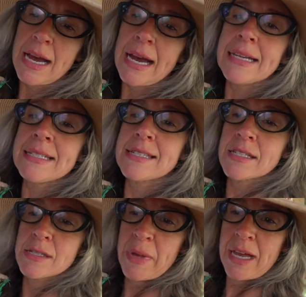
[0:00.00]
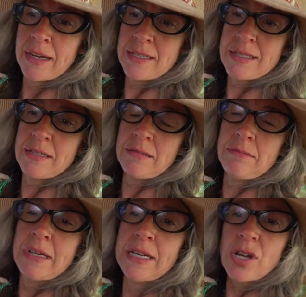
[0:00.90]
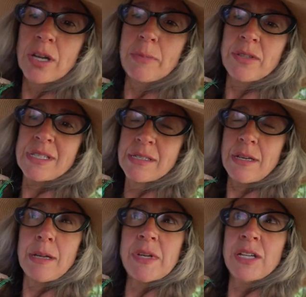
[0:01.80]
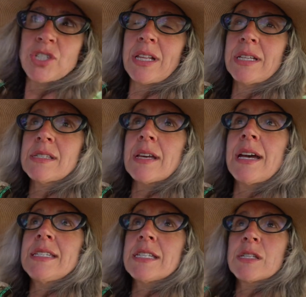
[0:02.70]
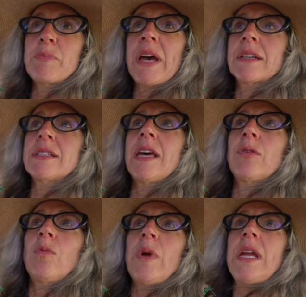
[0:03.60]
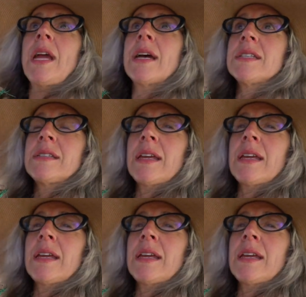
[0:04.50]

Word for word: I suspect, When I talk about this and I'm not jealous, I suspect that we as